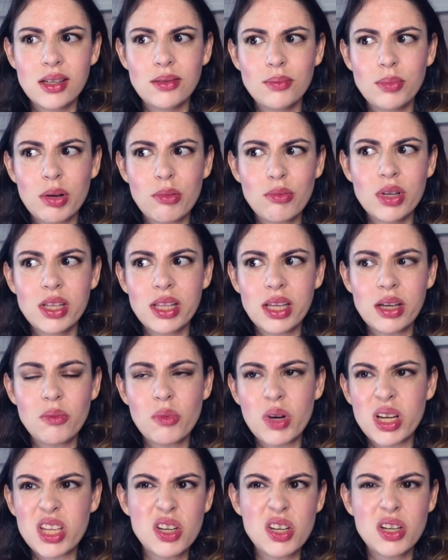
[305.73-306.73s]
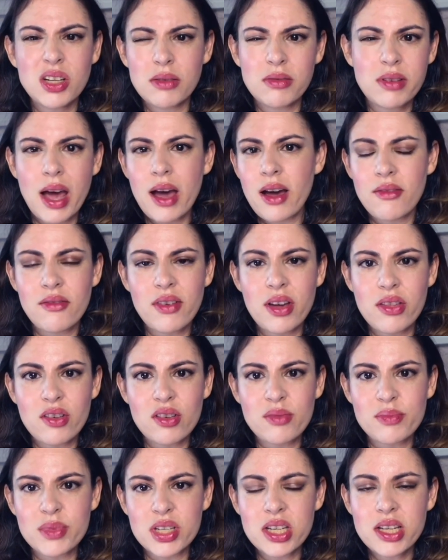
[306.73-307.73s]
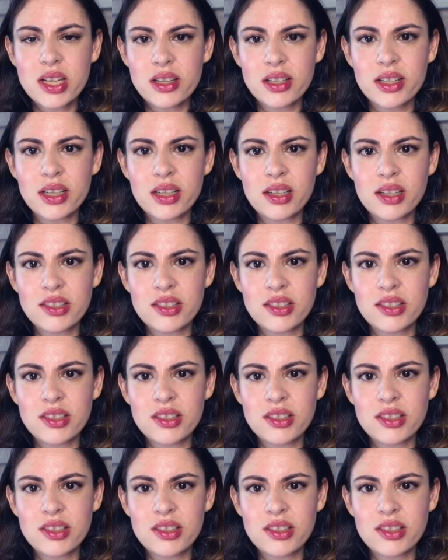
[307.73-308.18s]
but really when you could have other material.